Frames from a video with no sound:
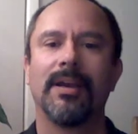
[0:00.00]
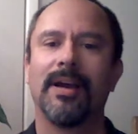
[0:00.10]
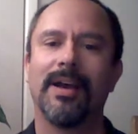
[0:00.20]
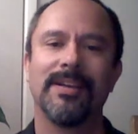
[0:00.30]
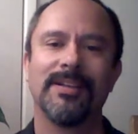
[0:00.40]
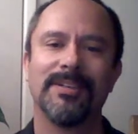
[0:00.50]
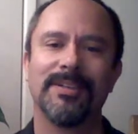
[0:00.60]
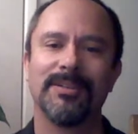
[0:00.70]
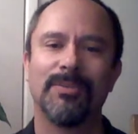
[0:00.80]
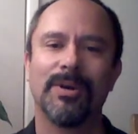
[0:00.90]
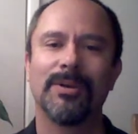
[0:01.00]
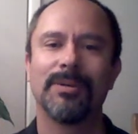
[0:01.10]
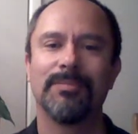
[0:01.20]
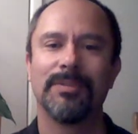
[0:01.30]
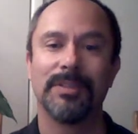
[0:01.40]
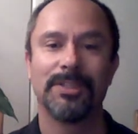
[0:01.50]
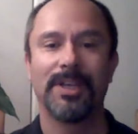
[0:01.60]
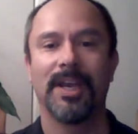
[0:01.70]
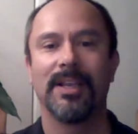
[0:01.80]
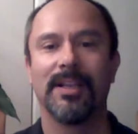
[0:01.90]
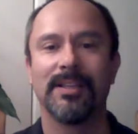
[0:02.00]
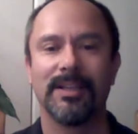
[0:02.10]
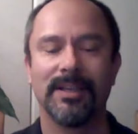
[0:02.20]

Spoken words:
Hi, and welcome to the channel.